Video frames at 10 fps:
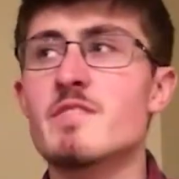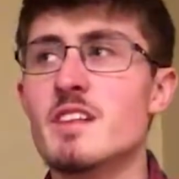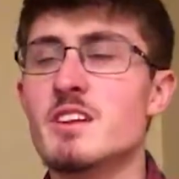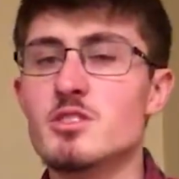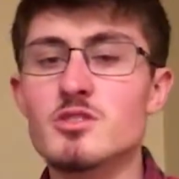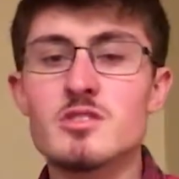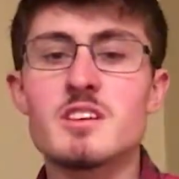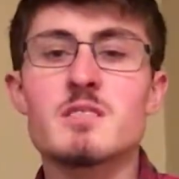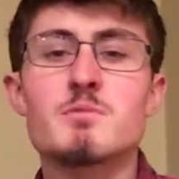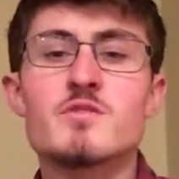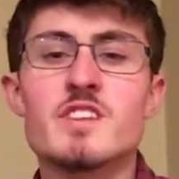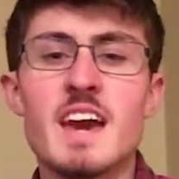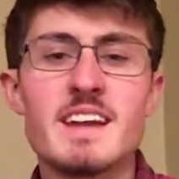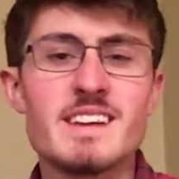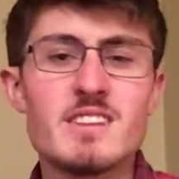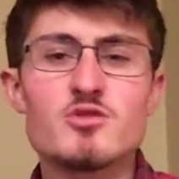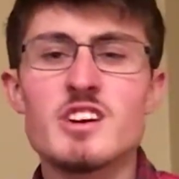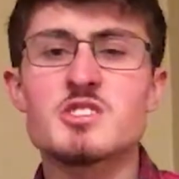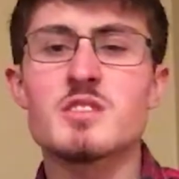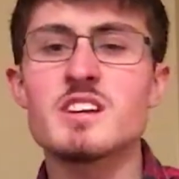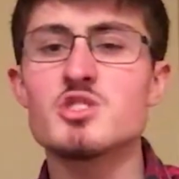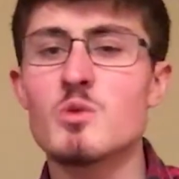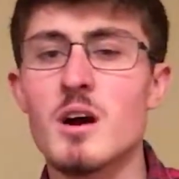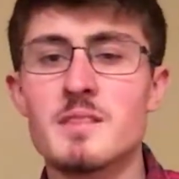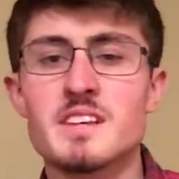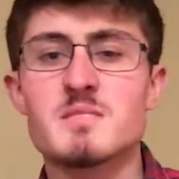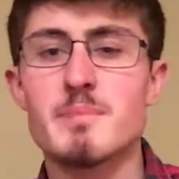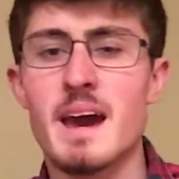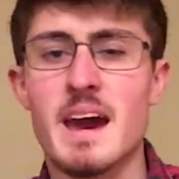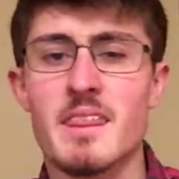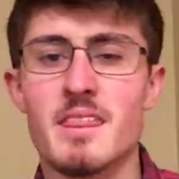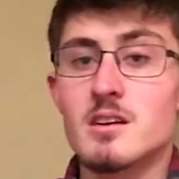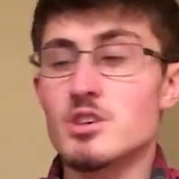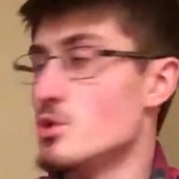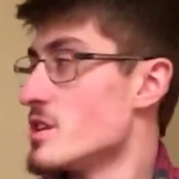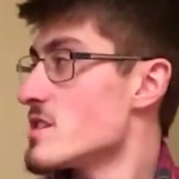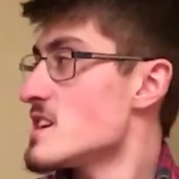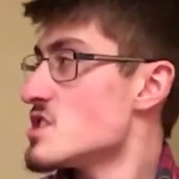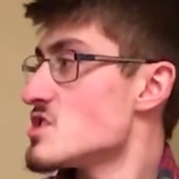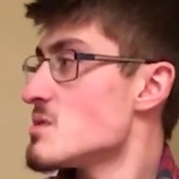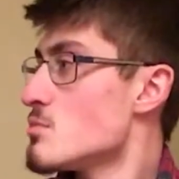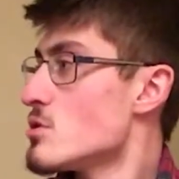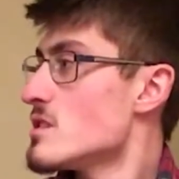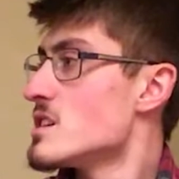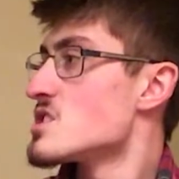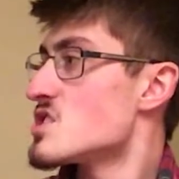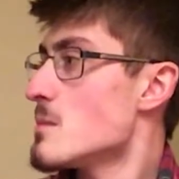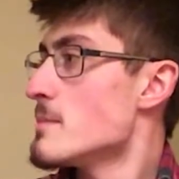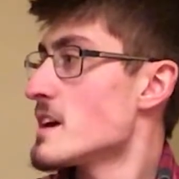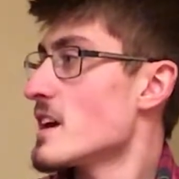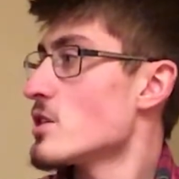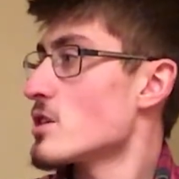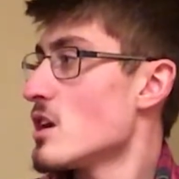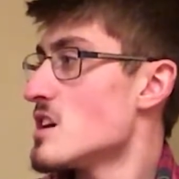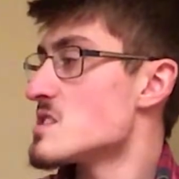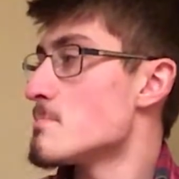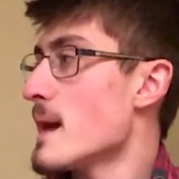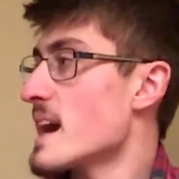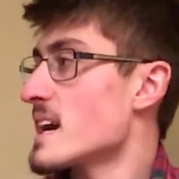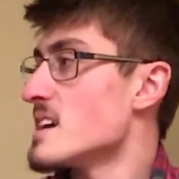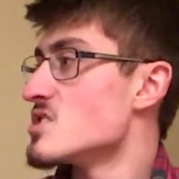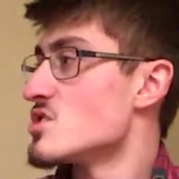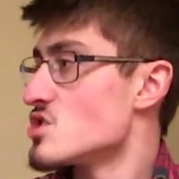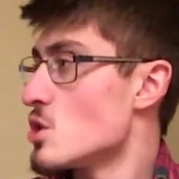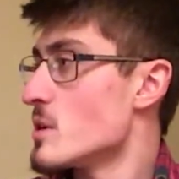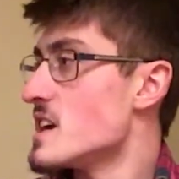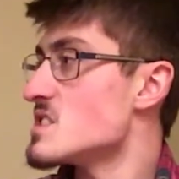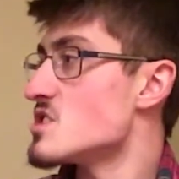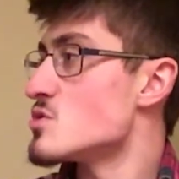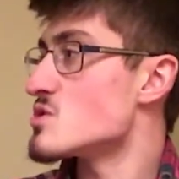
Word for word: a villain early in the movie and didn't try to lead you on this path. You hear that, Jason Bourne? Stop making your closet bad guys so easy to